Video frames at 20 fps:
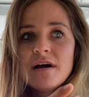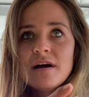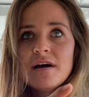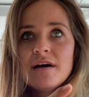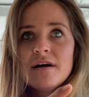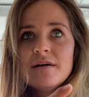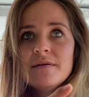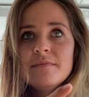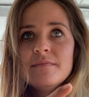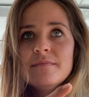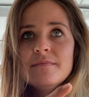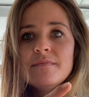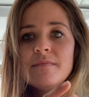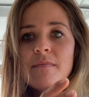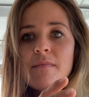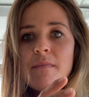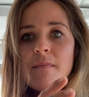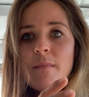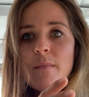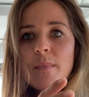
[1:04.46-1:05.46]

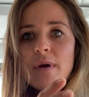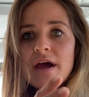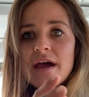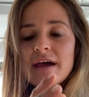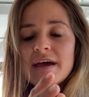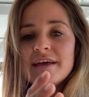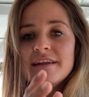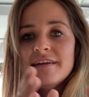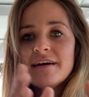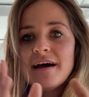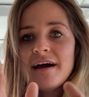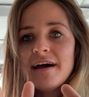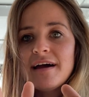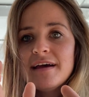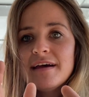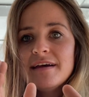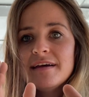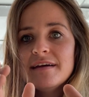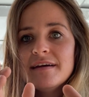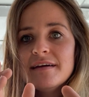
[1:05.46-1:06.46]
and
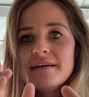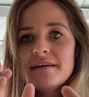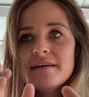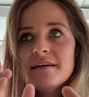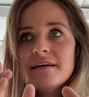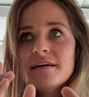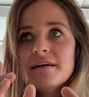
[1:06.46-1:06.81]
I